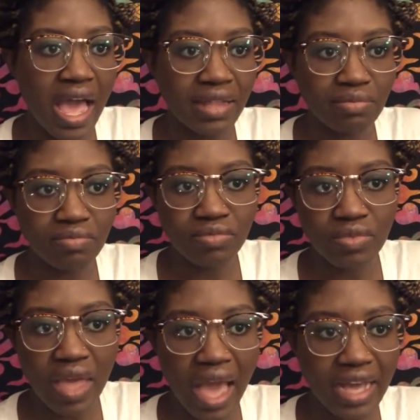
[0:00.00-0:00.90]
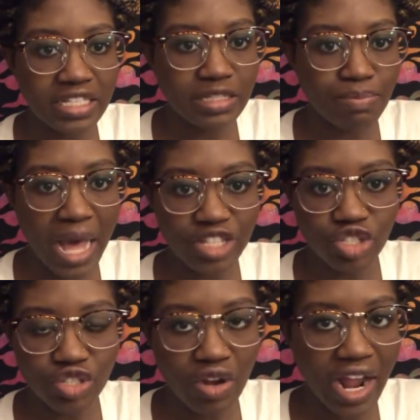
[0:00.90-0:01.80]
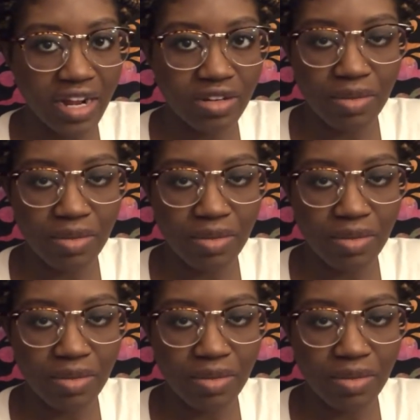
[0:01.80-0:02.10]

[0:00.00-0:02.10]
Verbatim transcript: and ex-bachelorette